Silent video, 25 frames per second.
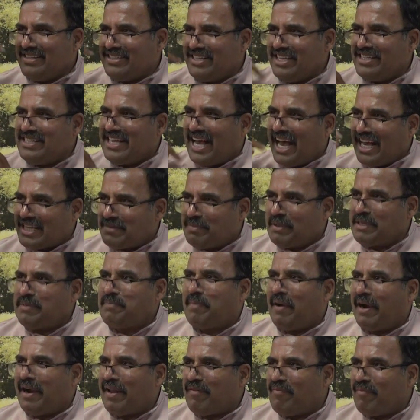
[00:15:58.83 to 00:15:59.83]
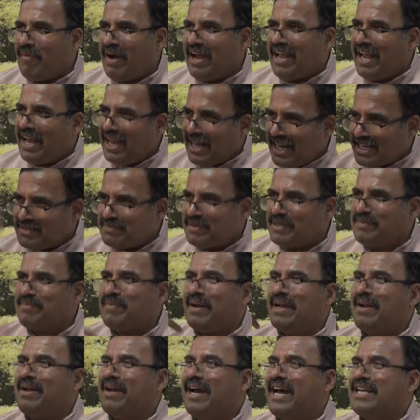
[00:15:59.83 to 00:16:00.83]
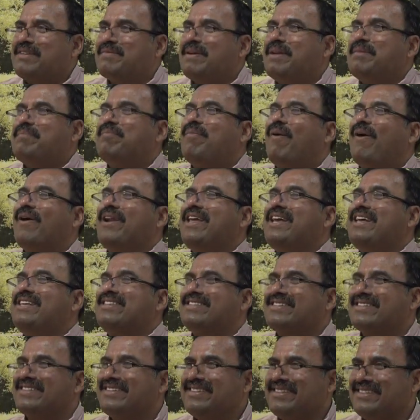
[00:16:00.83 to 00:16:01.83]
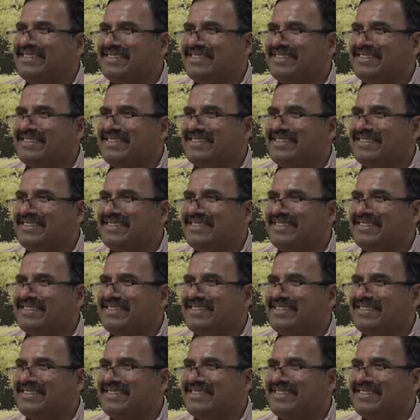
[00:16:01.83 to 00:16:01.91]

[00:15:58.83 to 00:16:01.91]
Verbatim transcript: She is as much part of Maya as much my, as my body is.